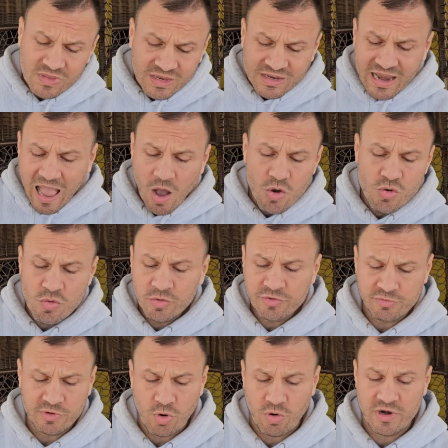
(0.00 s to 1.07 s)
Now, who was
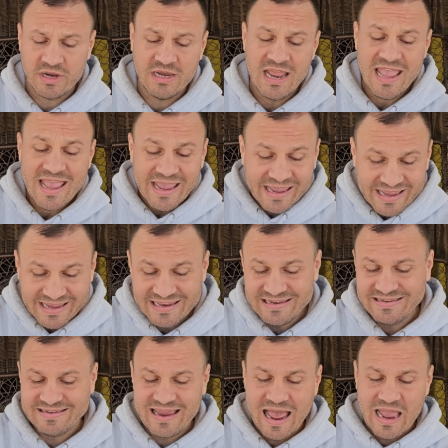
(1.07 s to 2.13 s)
recording
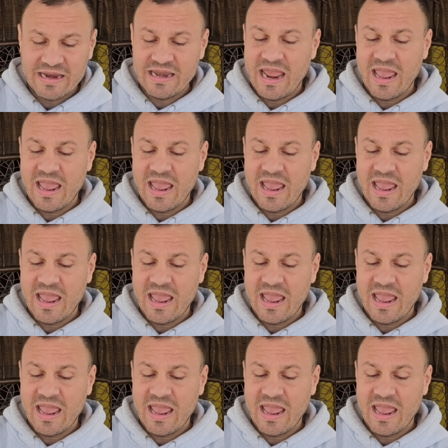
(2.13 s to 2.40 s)
inside